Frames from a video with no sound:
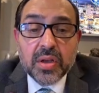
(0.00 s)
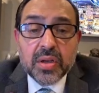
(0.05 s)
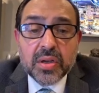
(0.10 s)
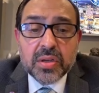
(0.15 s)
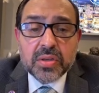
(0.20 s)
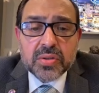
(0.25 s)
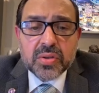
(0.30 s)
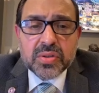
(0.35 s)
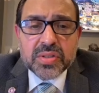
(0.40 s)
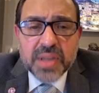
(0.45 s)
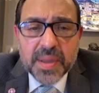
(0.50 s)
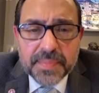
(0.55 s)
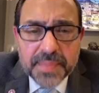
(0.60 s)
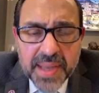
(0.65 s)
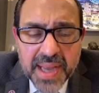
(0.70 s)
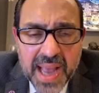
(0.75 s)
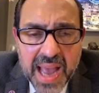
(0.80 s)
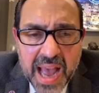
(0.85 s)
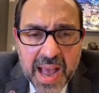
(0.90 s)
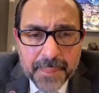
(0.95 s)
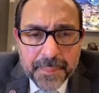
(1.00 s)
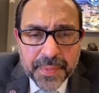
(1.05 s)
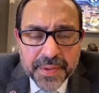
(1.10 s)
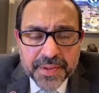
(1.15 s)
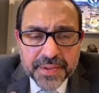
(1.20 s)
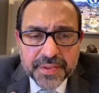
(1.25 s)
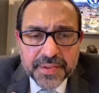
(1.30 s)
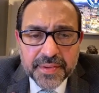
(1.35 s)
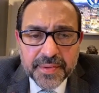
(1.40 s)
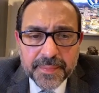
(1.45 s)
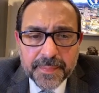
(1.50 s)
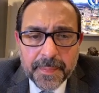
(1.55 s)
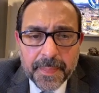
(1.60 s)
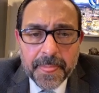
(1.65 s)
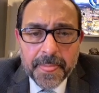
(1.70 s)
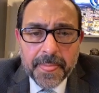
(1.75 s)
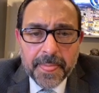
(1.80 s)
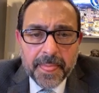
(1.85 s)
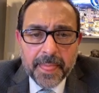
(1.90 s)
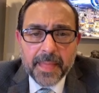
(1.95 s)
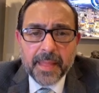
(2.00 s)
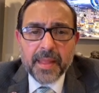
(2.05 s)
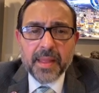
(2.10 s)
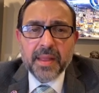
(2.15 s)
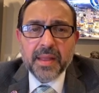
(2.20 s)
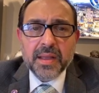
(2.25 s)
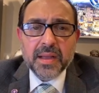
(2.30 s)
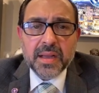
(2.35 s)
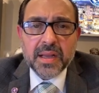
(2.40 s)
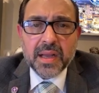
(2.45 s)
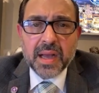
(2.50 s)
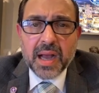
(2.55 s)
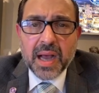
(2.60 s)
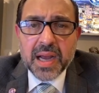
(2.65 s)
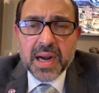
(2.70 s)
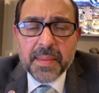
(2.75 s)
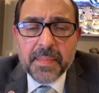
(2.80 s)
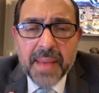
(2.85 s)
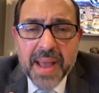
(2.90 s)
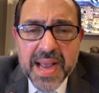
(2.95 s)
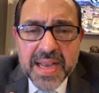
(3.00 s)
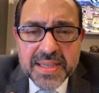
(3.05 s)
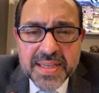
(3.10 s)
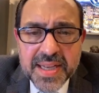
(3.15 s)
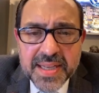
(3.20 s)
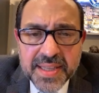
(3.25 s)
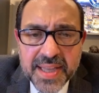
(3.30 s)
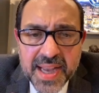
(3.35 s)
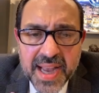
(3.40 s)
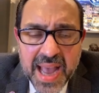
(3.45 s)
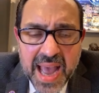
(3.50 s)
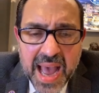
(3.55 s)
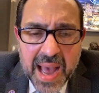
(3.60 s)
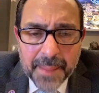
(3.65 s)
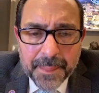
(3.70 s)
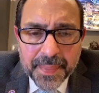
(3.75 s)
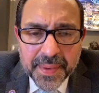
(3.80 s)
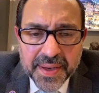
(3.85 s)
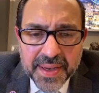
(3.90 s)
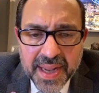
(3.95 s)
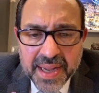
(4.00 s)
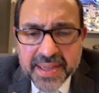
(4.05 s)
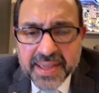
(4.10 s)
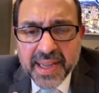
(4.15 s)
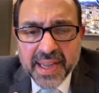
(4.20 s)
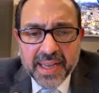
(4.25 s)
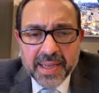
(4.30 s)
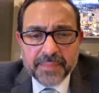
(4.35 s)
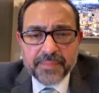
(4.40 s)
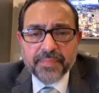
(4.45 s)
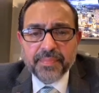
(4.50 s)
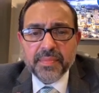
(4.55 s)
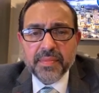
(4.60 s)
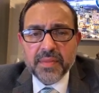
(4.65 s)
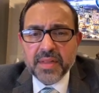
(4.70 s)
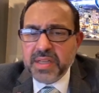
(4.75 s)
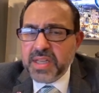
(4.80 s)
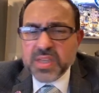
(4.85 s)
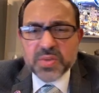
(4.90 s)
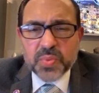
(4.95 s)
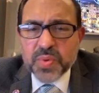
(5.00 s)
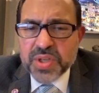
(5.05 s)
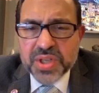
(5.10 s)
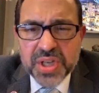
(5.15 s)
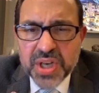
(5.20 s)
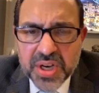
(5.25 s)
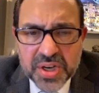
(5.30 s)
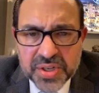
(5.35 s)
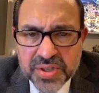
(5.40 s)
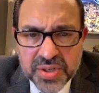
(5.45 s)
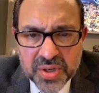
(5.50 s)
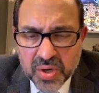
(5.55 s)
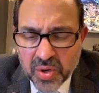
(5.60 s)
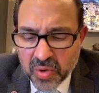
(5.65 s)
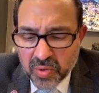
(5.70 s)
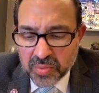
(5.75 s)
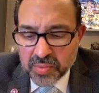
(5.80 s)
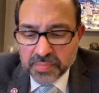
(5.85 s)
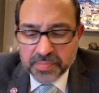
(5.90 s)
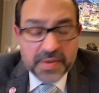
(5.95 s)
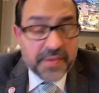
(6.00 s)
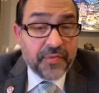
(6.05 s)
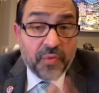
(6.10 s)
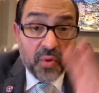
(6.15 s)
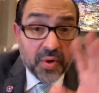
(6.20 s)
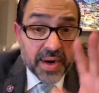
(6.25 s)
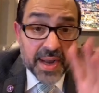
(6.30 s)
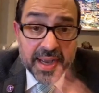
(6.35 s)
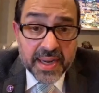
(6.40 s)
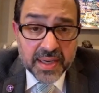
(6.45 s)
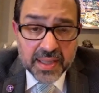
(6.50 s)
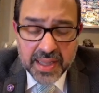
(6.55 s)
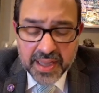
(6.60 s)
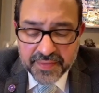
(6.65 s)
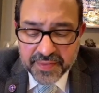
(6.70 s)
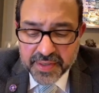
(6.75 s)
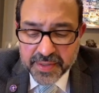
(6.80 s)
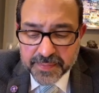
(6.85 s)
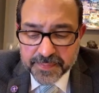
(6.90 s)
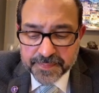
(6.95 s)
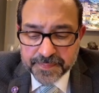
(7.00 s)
So something happens. An amazing thing happened that day. Now this was years ago, before 9/11.